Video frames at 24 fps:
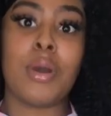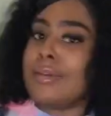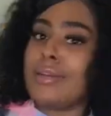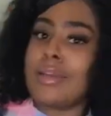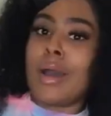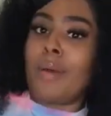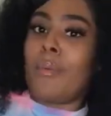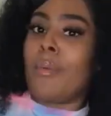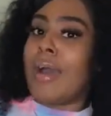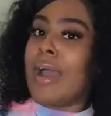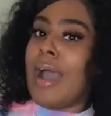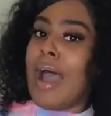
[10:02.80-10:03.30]
You
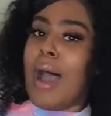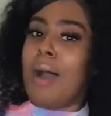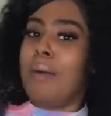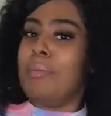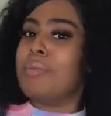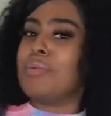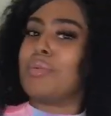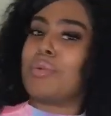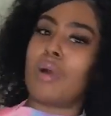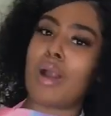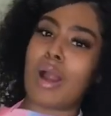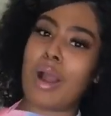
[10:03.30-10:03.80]
know what?
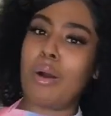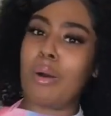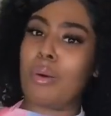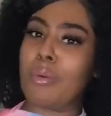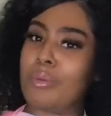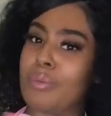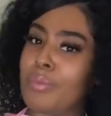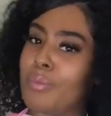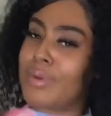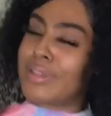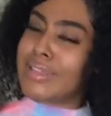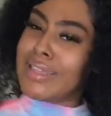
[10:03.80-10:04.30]
I'm grown.
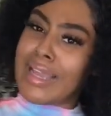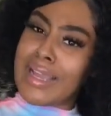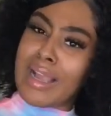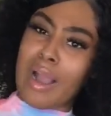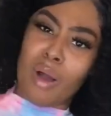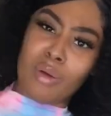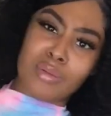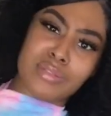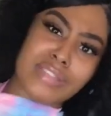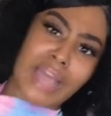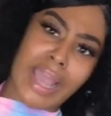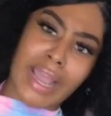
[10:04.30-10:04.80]
What they
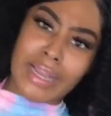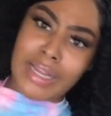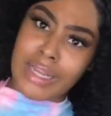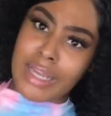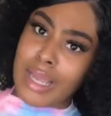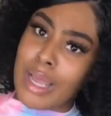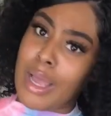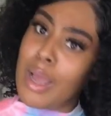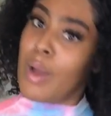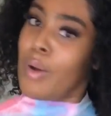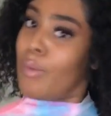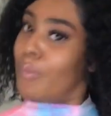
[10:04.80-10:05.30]
gonna say?
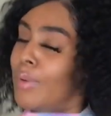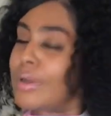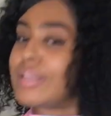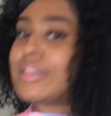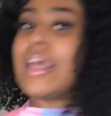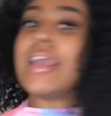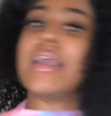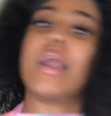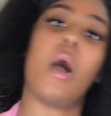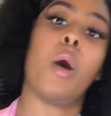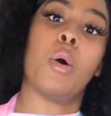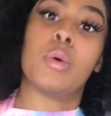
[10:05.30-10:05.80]
What
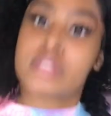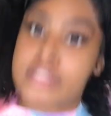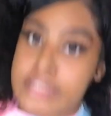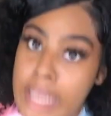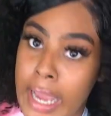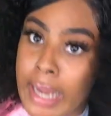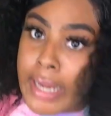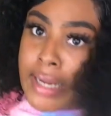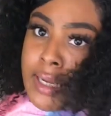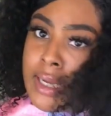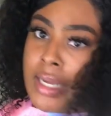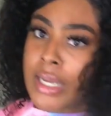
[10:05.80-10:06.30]
they gonna say?
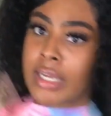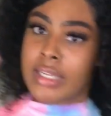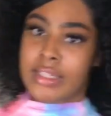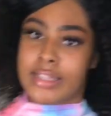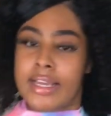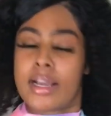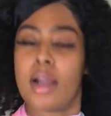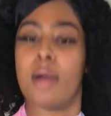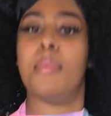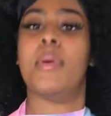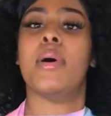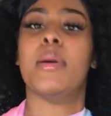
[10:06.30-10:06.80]
They
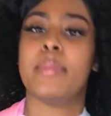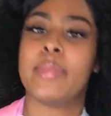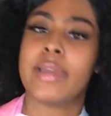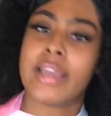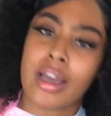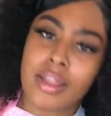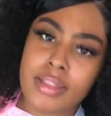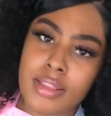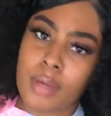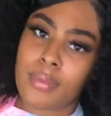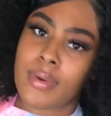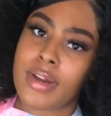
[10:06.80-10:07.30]
gonna put me
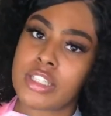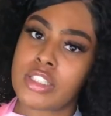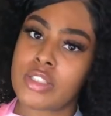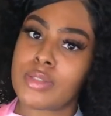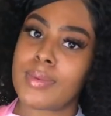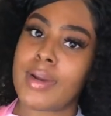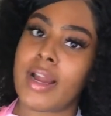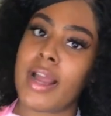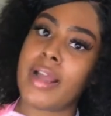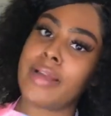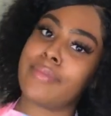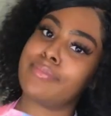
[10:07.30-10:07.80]
out the
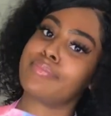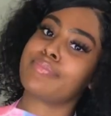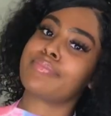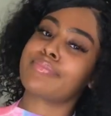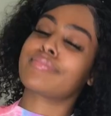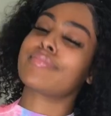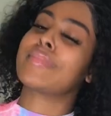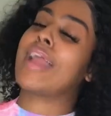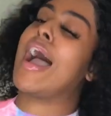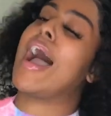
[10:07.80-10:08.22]
restaurant?